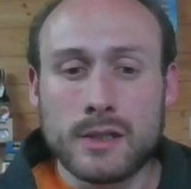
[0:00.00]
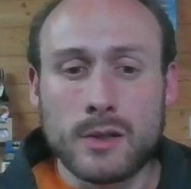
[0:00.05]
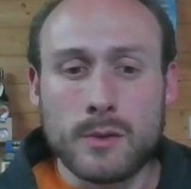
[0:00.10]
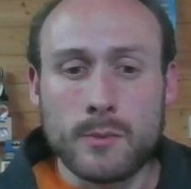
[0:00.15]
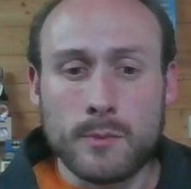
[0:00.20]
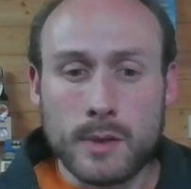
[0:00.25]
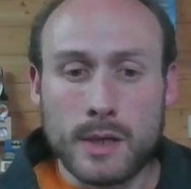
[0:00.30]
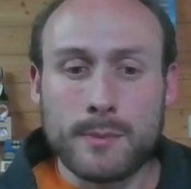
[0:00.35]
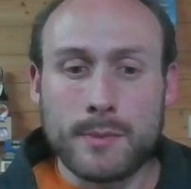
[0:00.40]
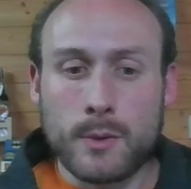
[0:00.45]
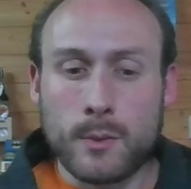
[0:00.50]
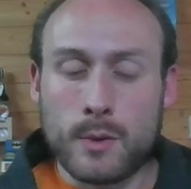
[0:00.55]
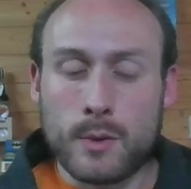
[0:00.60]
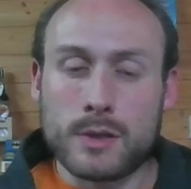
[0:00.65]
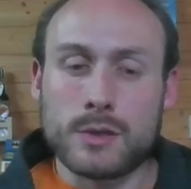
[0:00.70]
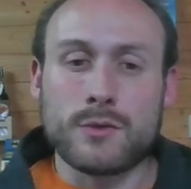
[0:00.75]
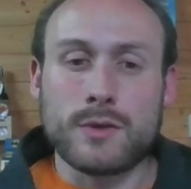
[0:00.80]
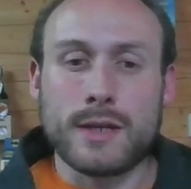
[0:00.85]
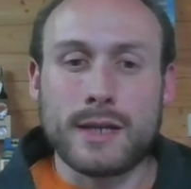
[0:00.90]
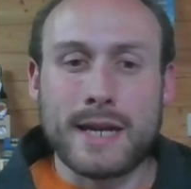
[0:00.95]
you might be
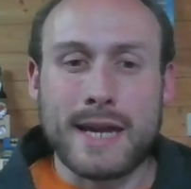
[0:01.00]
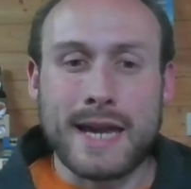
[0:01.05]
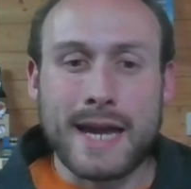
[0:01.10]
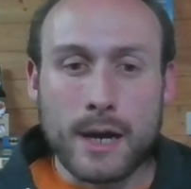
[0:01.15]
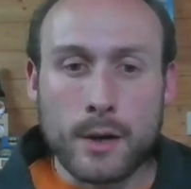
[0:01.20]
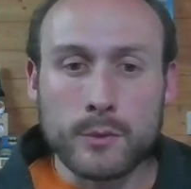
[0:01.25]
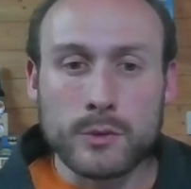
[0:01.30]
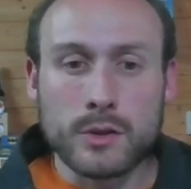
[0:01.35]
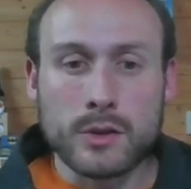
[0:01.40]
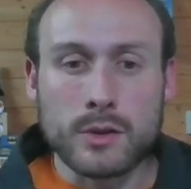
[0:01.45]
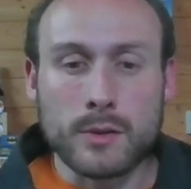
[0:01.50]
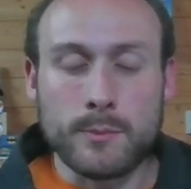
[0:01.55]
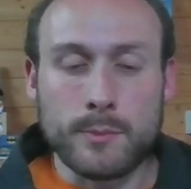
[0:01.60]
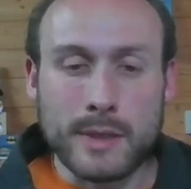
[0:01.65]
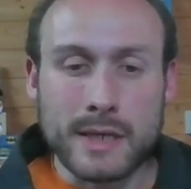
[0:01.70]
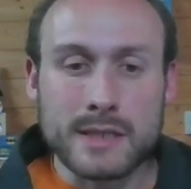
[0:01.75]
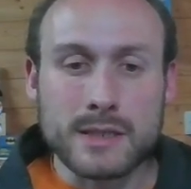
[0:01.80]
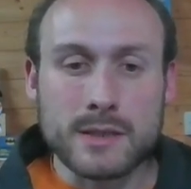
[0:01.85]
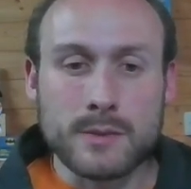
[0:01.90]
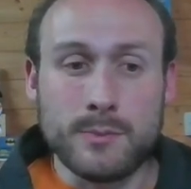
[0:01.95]
wondering how you can
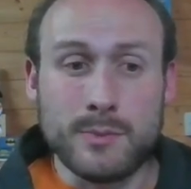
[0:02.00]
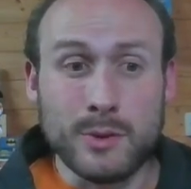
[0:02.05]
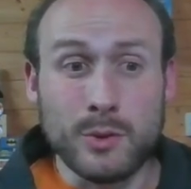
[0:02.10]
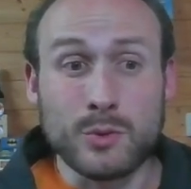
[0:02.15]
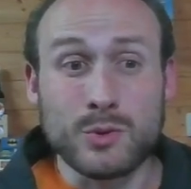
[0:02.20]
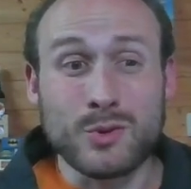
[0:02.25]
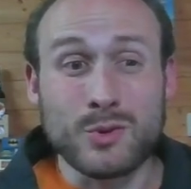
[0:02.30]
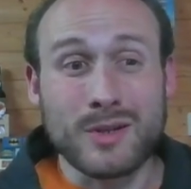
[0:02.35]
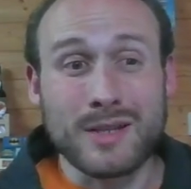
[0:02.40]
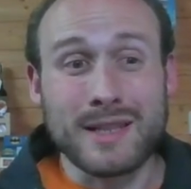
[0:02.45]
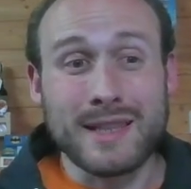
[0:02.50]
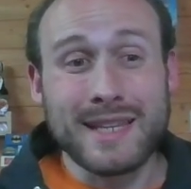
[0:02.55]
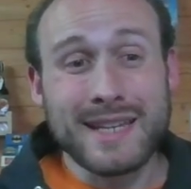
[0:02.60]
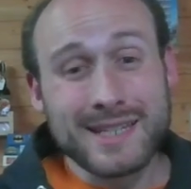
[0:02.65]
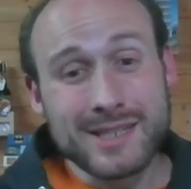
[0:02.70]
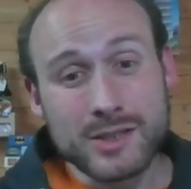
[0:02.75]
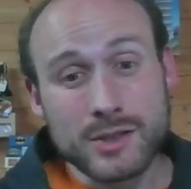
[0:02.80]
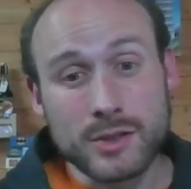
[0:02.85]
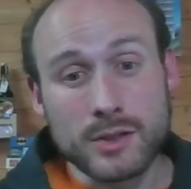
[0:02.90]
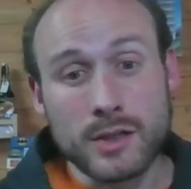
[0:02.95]
best build your
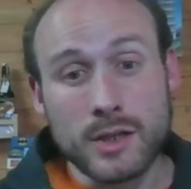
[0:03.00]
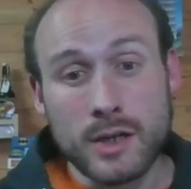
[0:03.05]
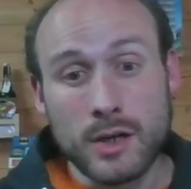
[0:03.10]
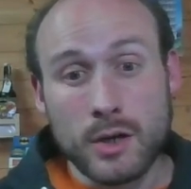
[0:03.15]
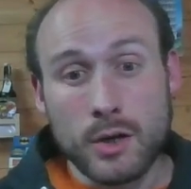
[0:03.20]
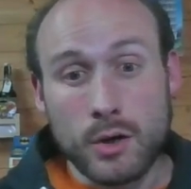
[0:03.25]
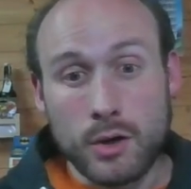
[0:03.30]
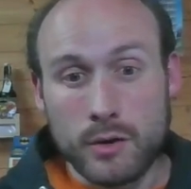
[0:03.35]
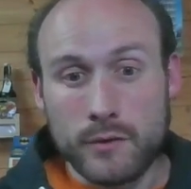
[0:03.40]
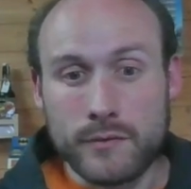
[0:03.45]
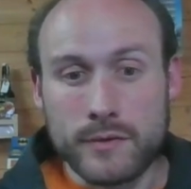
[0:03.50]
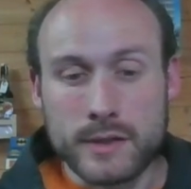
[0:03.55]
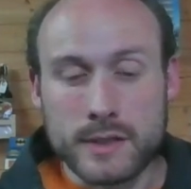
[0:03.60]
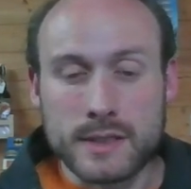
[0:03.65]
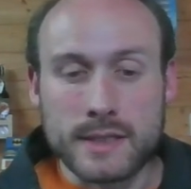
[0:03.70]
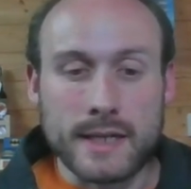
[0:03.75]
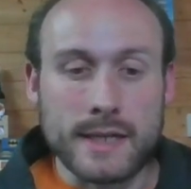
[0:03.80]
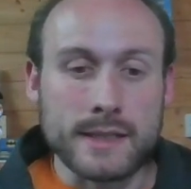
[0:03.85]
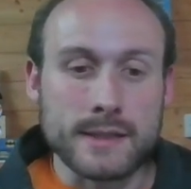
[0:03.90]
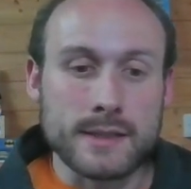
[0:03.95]
collection of the
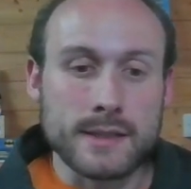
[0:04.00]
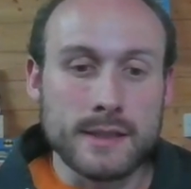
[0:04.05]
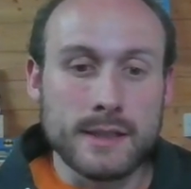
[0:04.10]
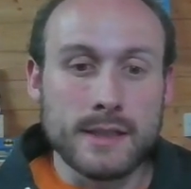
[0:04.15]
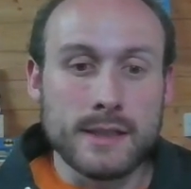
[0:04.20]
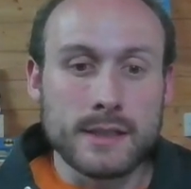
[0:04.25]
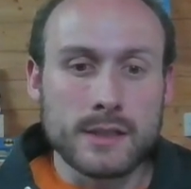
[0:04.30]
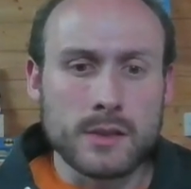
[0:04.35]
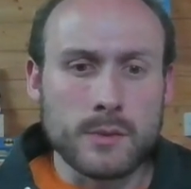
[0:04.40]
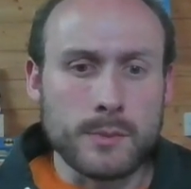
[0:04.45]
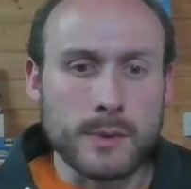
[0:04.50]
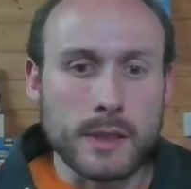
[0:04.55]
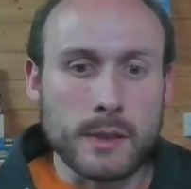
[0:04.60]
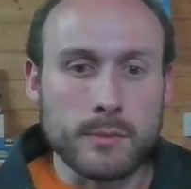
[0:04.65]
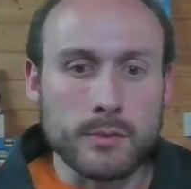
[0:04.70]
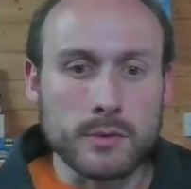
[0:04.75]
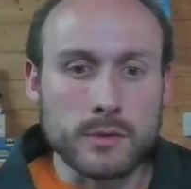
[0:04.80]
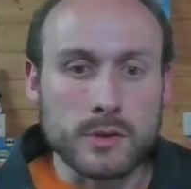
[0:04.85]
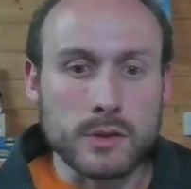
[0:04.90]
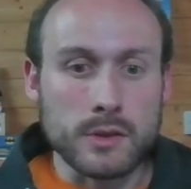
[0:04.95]
set to be
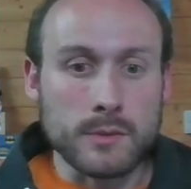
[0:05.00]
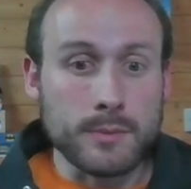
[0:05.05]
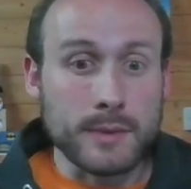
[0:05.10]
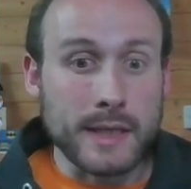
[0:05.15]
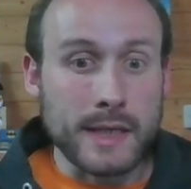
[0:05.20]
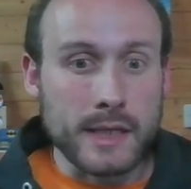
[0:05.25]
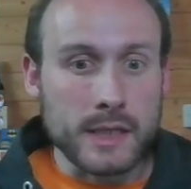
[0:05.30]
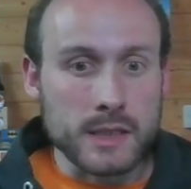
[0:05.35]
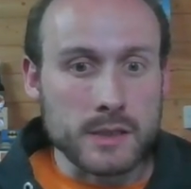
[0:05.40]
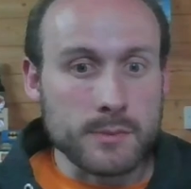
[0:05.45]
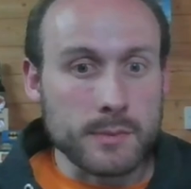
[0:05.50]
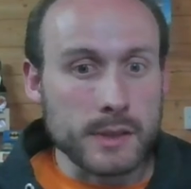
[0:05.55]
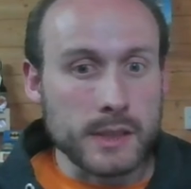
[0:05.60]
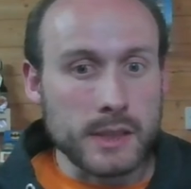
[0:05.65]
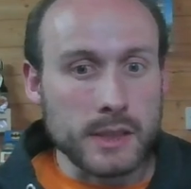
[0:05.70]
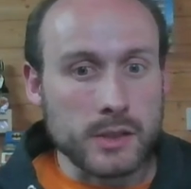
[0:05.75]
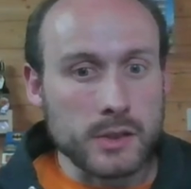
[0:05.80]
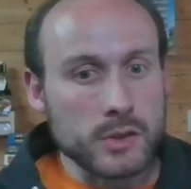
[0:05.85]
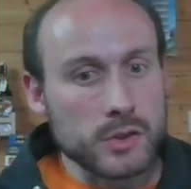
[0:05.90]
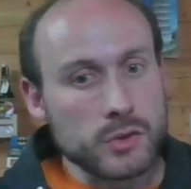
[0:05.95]
able to play as
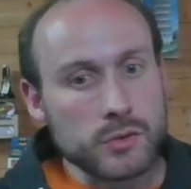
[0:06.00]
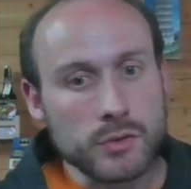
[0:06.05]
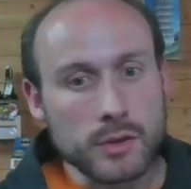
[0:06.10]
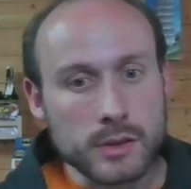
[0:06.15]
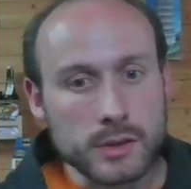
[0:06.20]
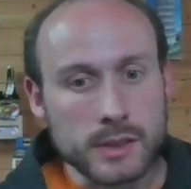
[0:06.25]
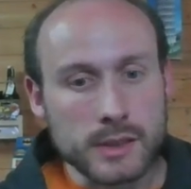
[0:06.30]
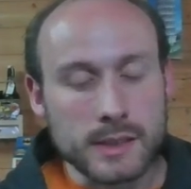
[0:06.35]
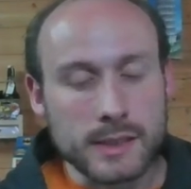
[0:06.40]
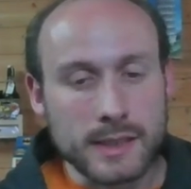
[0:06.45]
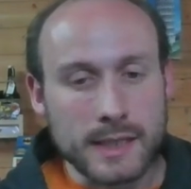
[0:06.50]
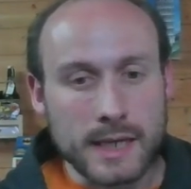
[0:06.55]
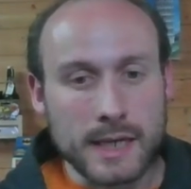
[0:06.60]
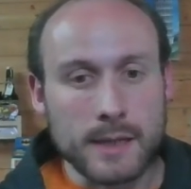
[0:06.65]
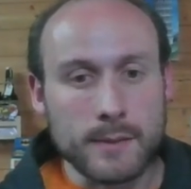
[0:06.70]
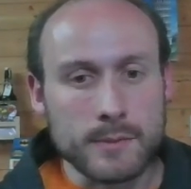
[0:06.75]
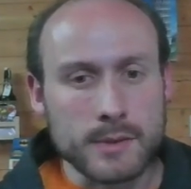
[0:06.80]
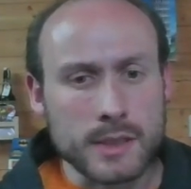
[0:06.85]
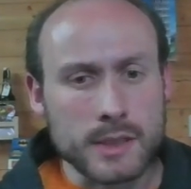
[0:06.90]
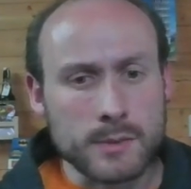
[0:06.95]
many constructed
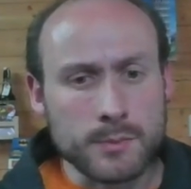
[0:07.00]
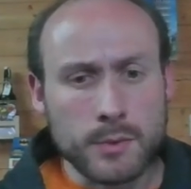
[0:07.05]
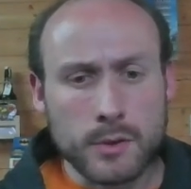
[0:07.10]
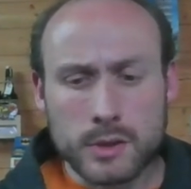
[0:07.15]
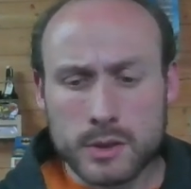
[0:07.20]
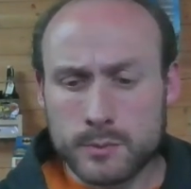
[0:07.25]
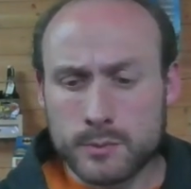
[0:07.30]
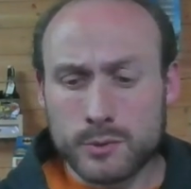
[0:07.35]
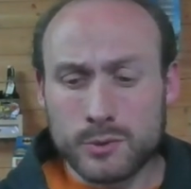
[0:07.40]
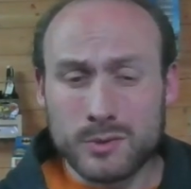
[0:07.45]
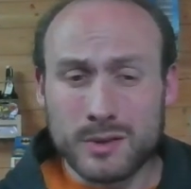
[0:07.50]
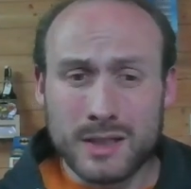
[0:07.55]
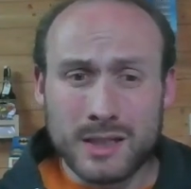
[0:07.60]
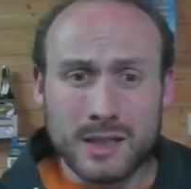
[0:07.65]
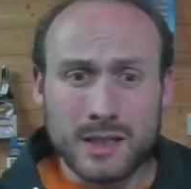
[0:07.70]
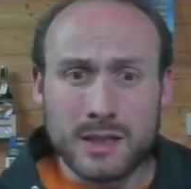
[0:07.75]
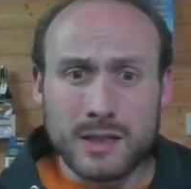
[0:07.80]
games as possible,